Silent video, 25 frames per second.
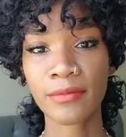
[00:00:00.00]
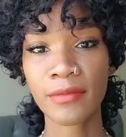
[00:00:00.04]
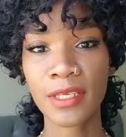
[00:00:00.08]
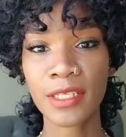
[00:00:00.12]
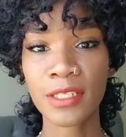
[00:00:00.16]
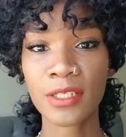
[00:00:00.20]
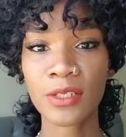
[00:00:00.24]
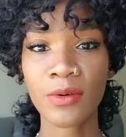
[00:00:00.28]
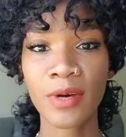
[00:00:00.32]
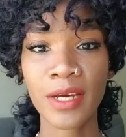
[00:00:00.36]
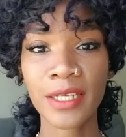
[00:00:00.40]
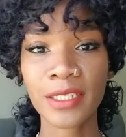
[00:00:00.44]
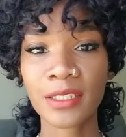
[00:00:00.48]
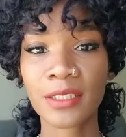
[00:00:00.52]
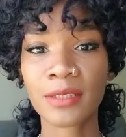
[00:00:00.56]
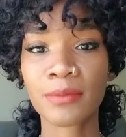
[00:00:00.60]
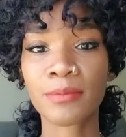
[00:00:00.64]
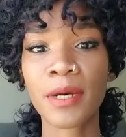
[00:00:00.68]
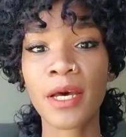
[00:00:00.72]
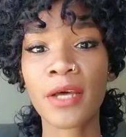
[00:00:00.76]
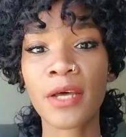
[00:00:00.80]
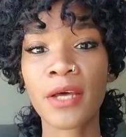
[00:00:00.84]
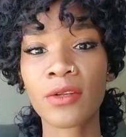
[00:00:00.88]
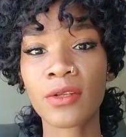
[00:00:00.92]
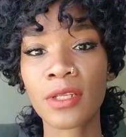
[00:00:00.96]
And so I just
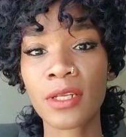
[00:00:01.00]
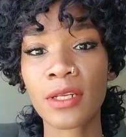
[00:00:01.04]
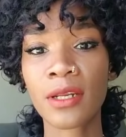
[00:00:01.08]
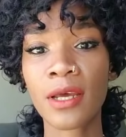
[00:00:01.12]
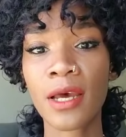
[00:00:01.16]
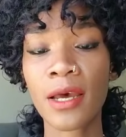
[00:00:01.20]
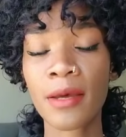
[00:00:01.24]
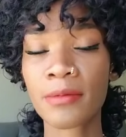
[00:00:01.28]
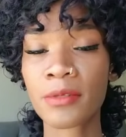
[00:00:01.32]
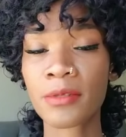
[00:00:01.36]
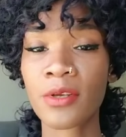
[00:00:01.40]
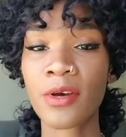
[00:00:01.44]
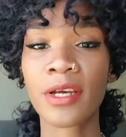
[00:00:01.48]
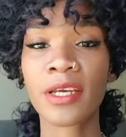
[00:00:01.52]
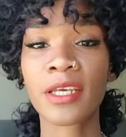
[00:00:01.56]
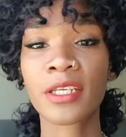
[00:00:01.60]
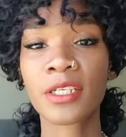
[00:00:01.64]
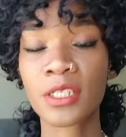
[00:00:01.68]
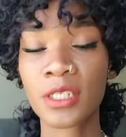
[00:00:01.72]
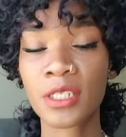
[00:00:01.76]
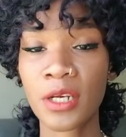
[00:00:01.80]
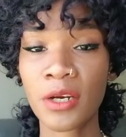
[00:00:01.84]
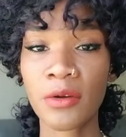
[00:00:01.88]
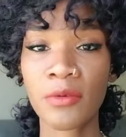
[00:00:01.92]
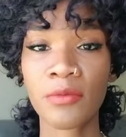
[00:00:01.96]
bottled it up so I can
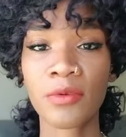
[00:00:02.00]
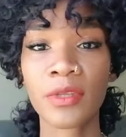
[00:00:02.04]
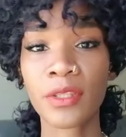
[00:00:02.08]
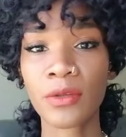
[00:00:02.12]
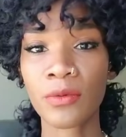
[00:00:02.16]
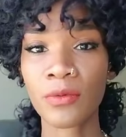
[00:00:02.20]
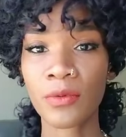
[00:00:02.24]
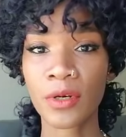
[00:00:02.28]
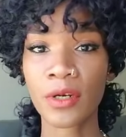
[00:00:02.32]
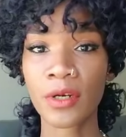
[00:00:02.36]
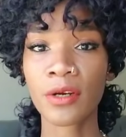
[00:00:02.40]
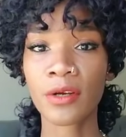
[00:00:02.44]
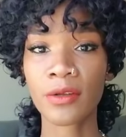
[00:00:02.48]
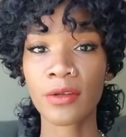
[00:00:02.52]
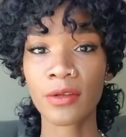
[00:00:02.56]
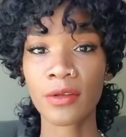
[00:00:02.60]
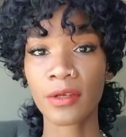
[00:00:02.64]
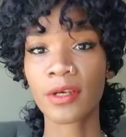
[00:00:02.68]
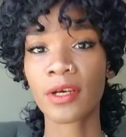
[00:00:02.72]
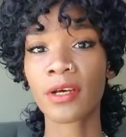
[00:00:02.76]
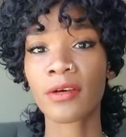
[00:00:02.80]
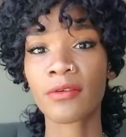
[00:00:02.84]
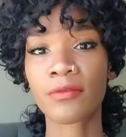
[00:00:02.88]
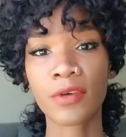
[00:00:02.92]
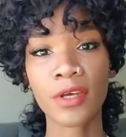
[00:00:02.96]
share it with the world
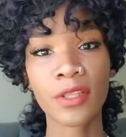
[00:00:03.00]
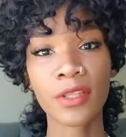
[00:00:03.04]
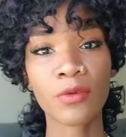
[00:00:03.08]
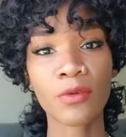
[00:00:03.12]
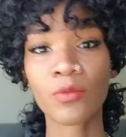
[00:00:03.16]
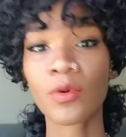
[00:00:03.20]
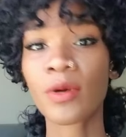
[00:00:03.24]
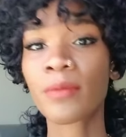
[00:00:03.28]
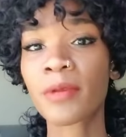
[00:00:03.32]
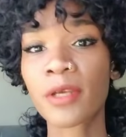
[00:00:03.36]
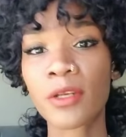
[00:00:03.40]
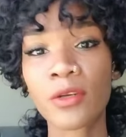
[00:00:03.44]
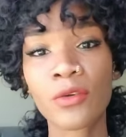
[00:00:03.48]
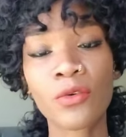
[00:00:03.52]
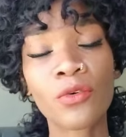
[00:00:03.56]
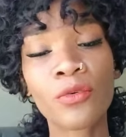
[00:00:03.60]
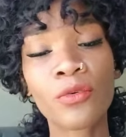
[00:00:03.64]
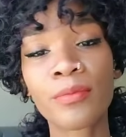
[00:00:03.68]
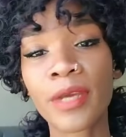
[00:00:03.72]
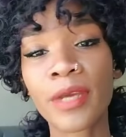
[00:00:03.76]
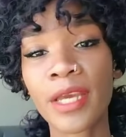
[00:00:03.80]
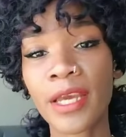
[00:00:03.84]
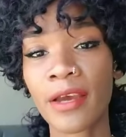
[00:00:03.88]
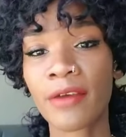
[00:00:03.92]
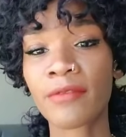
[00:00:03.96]
of other women who
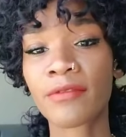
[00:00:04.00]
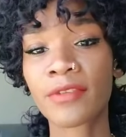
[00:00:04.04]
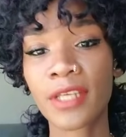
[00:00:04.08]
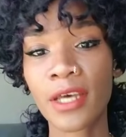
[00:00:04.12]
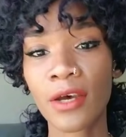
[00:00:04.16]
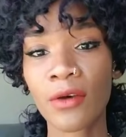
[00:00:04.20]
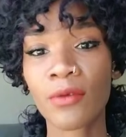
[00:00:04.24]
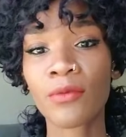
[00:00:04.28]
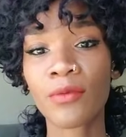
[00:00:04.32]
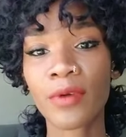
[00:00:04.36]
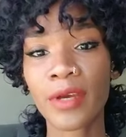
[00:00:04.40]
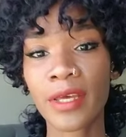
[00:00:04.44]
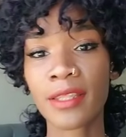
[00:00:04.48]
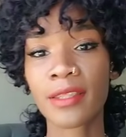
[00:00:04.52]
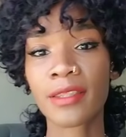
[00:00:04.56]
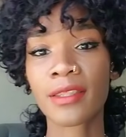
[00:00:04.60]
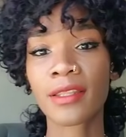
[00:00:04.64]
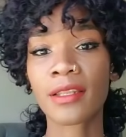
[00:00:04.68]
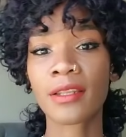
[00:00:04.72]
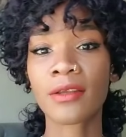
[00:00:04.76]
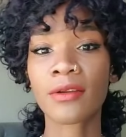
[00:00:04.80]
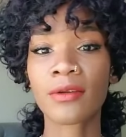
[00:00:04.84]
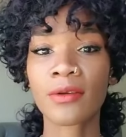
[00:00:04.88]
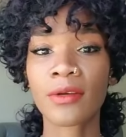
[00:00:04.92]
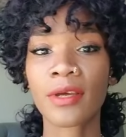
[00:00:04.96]
may have dealt with
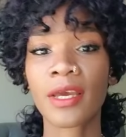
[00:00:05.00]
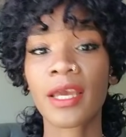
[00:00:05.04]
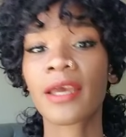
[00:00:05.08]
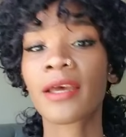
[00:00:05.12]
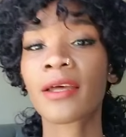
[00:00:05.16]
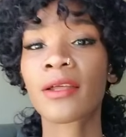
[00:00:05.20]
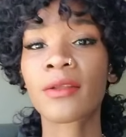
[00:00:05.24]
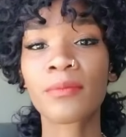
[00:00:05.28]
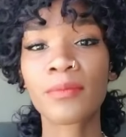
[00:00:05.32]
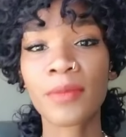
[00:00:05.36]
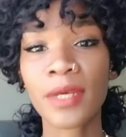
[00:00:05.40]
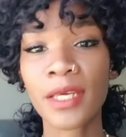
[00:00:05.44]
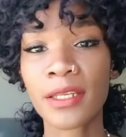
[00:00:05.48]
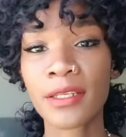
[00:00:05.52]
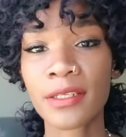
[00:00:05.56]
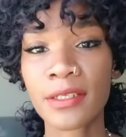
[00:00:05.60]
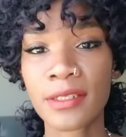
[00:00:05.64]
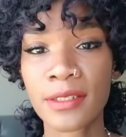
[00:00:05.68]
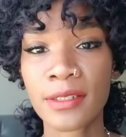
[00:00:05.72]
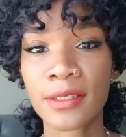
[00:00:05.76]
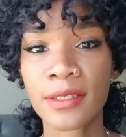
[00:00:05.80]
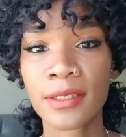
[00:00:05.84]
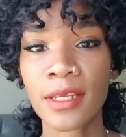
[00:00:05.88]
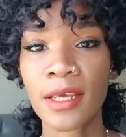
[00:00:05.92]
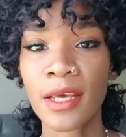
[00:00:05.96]
little
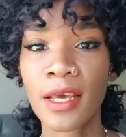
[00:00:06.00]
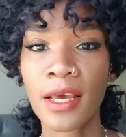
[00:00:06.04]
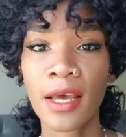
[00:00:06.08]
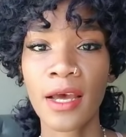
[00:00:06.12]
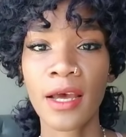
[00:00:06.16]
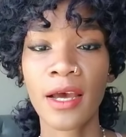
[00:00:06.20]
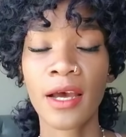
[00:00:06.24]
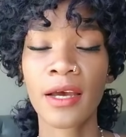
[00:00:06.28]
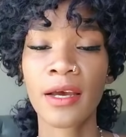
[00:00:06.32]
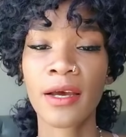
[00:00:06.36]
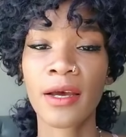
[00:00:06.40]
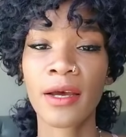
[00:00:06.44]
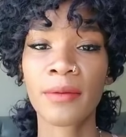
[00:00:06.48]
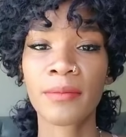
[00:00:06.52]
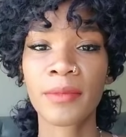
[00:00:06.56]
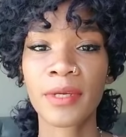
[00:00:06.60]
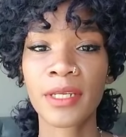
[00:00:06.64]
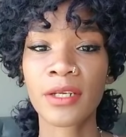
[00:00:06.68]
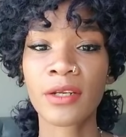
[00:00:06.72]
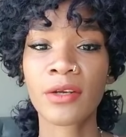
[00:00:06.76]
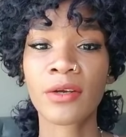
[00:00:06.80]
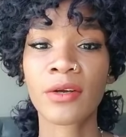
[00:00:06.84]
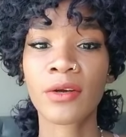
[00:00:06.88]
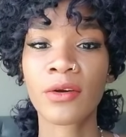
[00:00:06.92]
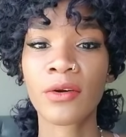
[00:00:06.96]
ailments
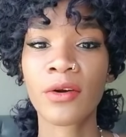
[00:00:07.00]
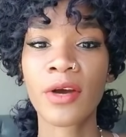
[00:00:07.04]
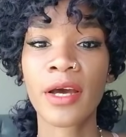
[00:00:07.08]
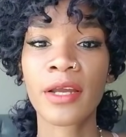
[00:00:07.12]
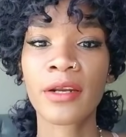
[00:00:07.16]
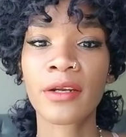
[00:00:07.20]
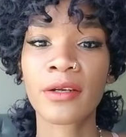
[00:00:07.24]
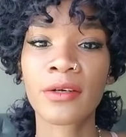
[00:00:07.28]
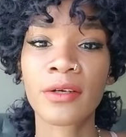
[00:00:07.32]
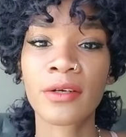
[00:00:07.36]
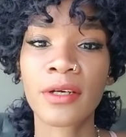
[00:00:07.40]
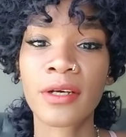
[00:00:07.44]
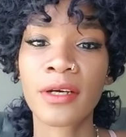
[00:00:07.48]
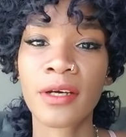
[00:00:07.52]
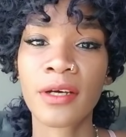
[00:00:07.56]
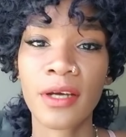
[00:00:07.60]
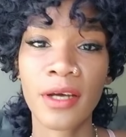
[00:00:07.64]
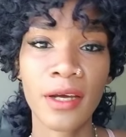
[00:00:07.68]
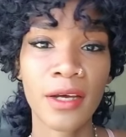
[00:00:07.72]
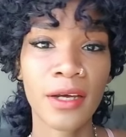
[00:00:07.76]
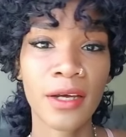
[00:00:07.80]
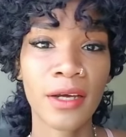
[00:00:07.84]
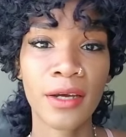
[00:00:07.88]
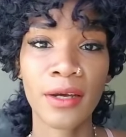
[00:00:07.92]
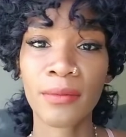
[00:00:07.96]
and chronic
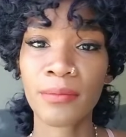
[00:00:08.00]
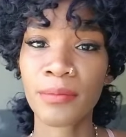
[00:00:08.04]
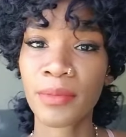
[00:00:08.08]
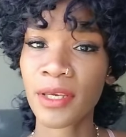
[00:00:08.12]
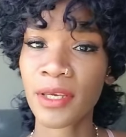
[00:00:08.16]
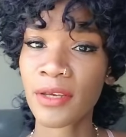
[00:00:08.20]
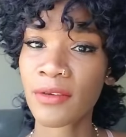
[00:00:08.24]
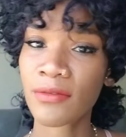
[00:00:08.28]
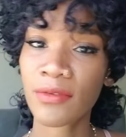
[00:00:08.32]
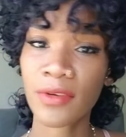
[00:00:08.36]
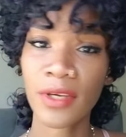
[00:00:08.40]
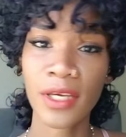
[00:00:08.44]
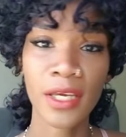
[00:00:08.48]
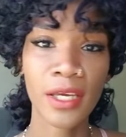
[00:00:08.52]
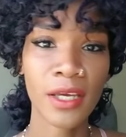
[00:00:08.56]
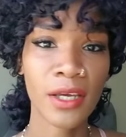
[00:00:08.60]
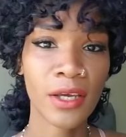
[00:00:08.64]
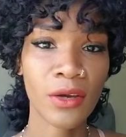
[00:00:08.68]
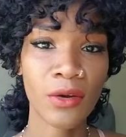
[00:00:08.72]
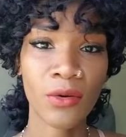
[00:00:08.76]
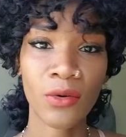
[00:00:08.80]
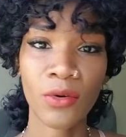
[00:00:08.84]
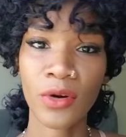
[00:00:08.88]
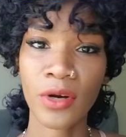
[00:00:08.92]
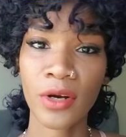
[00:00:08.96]

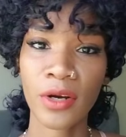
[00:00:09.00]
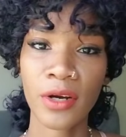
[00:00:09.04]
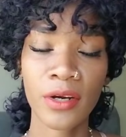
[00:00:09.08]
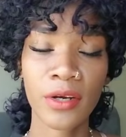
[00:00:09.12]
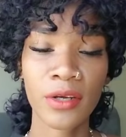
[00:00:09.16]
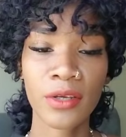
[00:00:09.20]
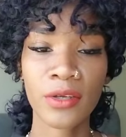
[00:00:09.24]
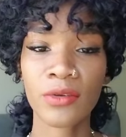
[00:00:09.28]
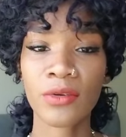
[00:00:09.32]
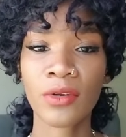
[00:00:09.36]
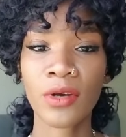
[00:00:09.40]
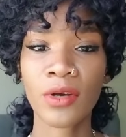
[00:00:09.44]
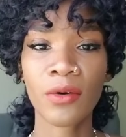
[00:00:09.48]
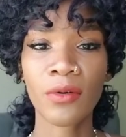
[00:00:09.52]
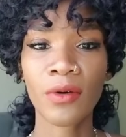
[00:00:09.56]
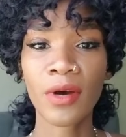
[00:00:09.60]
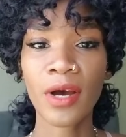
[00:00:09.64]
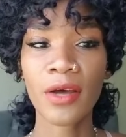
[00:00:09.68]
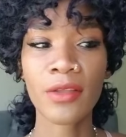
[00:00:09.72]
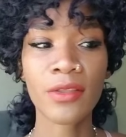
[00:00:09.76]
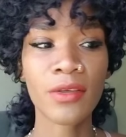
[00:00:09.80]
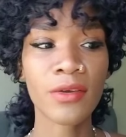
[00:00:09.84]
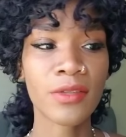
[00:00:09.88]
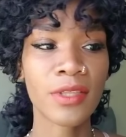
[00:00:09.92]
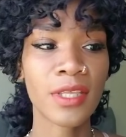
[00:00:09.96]
BV or, you know,
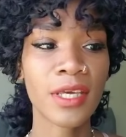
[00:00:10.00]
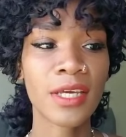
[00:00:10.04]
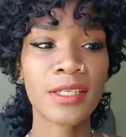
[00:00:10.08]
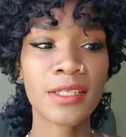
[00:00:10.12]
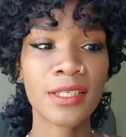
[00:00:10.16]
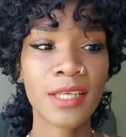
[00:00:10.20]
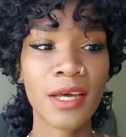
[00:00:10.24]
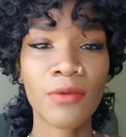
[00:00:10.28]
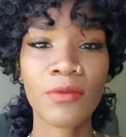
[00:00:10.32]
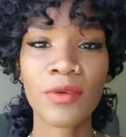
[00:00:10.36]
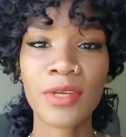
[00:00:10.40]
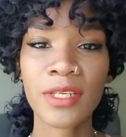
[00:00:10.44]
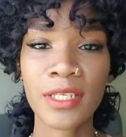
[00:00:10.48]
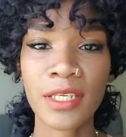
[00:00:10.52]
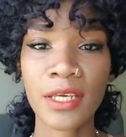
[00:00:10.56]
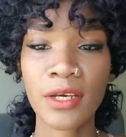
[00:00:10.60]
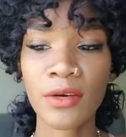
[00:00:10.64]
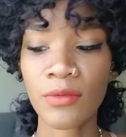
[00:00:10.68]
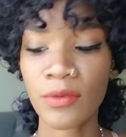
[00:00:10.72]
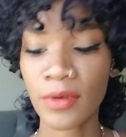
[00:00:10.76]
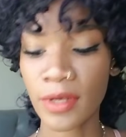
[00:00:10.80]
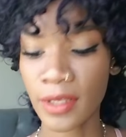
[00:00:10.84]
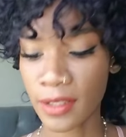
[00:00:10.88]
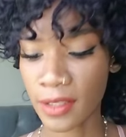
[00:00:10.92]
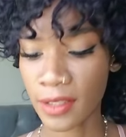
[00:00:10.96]
other things that we
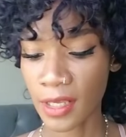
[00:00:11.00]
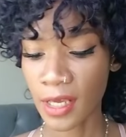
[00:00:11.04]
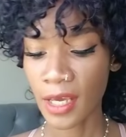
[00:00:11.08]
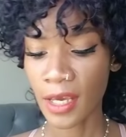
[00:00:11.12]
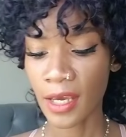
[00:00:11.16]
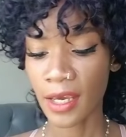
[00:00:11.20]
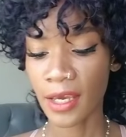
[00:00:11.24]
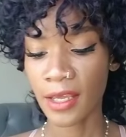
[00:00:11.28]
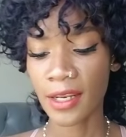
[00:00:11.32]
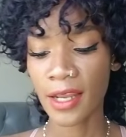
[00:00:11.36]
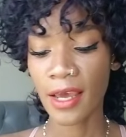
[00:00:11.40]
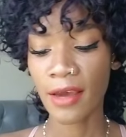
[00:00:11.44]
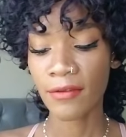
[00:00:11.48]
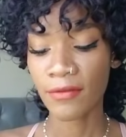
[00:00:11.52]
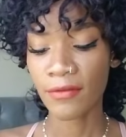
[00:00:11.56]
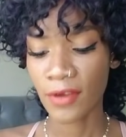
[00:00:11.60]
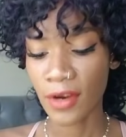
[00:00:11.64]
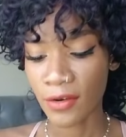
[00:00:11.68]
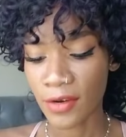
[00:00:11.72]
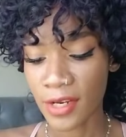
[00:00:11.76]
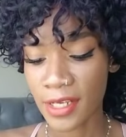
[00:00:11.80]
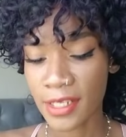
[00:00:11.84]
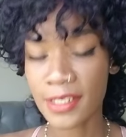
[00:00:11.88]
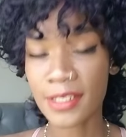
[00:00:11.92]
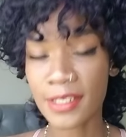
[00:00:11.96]
deal with in that
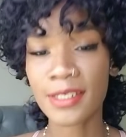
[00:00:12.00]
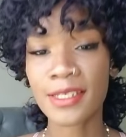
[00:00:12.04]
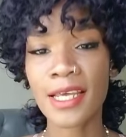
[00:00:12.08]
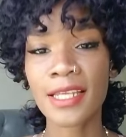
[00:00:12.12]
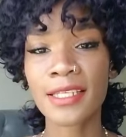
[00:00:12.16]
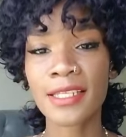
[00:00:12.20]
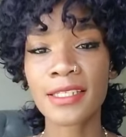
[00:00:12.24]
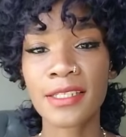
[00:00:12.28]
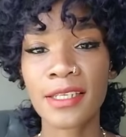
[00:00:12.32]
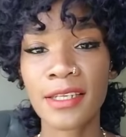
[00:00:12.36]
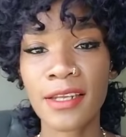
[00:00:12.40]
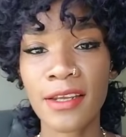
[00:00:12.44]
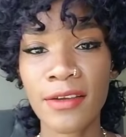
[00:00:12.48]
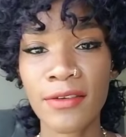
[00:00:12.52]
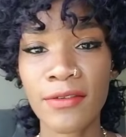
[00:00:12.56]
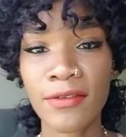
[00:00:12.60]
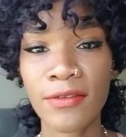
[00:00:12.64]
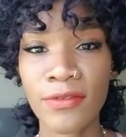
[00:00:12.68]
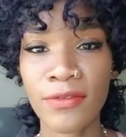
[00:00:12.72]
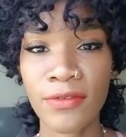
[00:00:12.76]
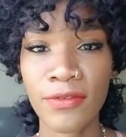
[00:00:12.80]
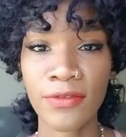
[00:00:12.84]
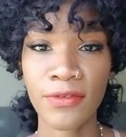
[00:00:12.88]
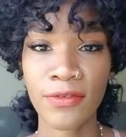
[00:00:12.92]
very sensitive